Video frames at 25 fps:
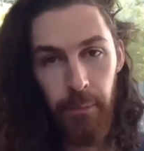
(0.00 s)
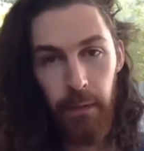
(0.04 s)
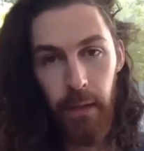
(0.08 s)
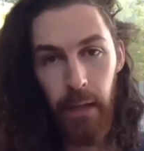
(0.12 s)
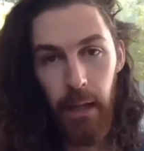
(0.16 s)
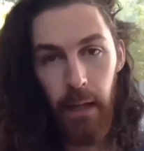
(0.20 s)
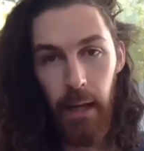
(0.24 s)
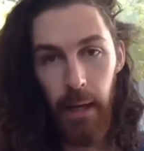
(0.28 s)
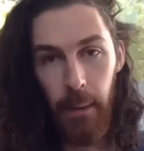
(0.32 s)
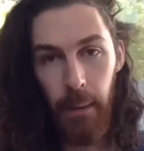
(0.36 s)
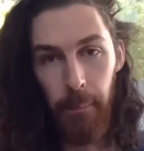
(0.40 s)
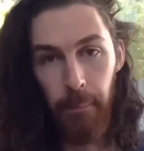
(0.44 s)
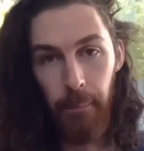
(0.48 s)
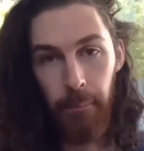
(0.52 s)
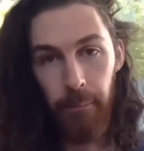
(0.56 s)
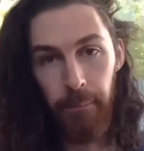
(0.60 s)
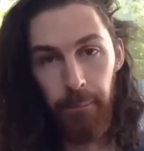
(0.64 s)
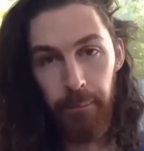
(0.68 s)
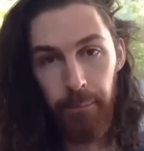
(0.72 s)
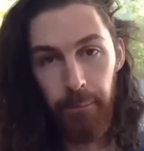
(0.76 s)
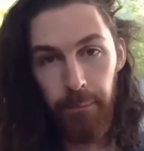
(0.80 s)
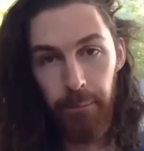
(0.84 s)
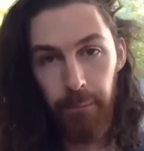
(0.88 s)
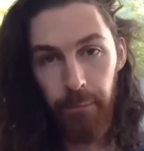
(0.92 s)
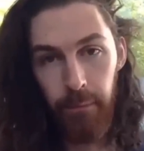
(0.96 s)
you
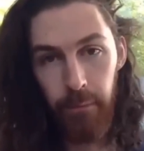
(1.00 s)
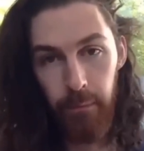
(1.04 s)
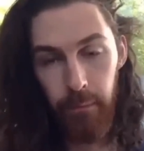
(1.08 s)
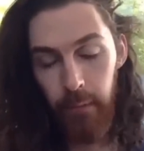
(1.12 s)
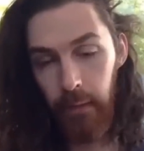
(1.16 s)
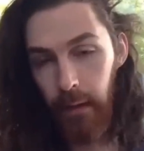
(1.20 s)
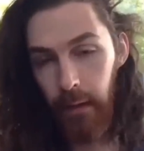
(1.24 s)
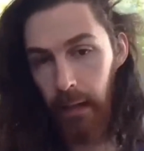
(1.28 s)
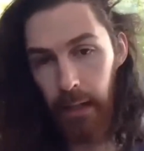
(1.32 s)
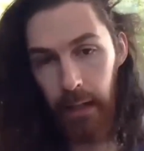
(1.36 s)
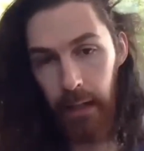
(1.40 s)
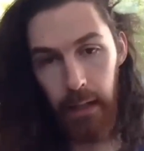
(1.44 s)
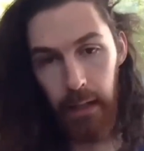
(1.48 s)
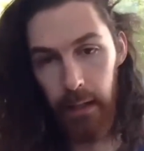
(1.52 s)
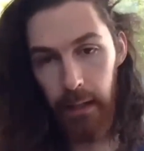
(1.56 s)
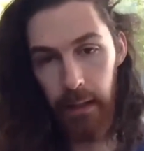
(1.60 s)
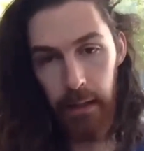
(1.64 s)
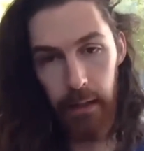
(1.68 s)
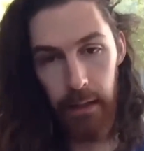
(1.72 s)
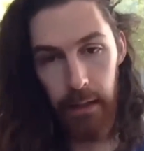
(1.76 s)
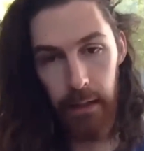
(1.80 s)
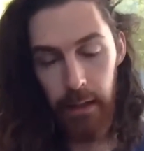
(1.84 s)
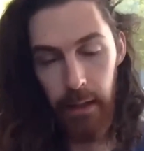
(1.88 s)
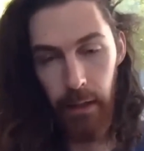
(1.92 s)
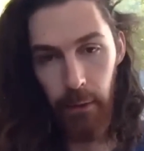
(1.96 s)

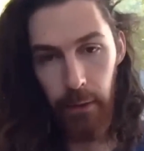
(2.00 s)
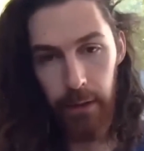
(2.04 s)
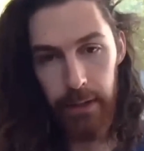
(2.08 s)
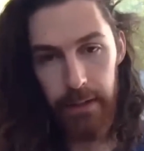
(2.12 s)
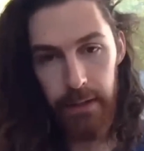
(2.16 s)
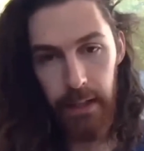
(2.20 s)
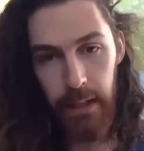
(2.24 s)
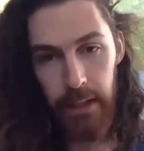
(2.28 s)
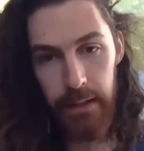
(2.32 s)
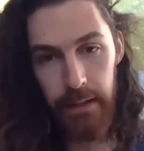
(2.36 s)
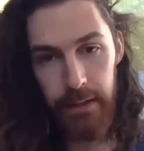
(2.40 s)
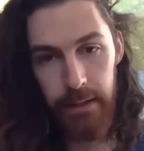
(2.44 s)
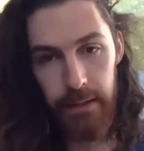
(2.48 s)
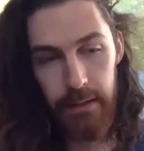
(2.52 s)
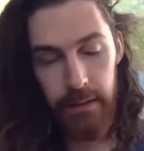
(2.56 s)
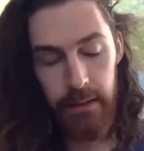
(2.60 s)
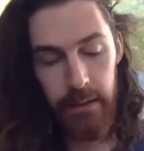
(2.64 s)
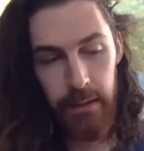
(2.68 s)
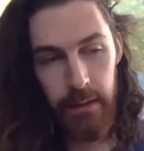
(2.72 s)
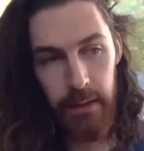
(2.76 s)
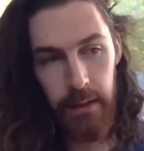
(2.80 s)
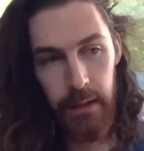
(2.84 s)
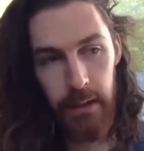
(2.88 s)
know, it's